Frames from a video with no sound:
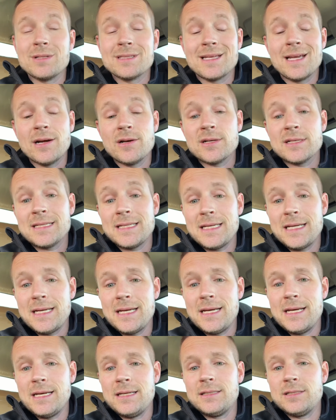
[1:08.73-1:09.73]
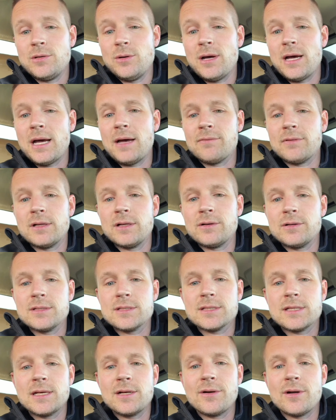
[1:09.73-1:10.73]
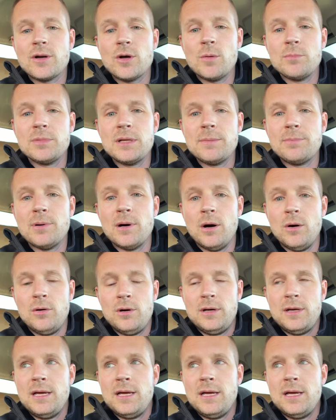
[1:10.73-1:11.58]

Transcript: guaranteed to have clearance center at Home Depot,